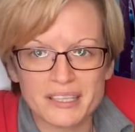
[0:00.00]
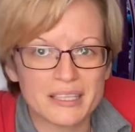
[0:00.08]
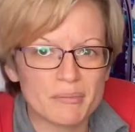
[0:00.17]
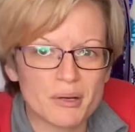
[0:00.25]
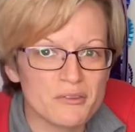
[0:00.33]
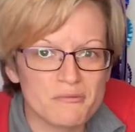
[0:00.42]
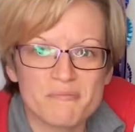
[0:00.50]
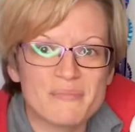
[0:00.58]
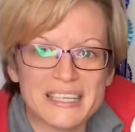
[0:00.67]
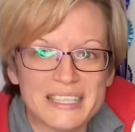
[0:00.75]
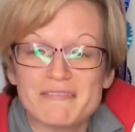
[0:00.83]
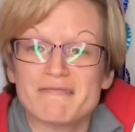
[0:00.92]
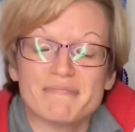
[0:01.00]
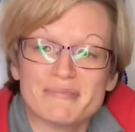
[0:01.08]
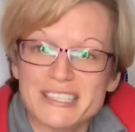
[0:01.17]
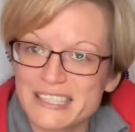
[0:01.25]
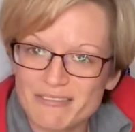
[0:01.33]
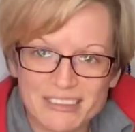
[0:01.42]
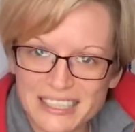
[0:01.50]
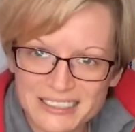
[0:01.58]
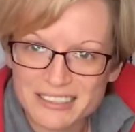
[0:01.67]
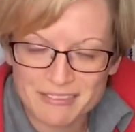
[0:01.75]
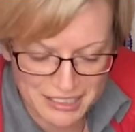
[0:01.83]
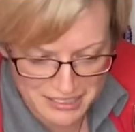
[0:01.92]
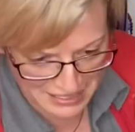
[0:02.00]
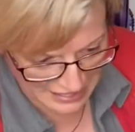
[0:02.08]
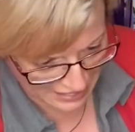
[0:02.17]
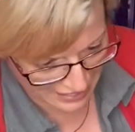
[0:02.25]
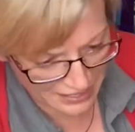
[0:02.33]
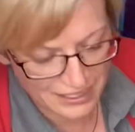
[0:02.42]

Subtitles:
they both mean breeding related rats together.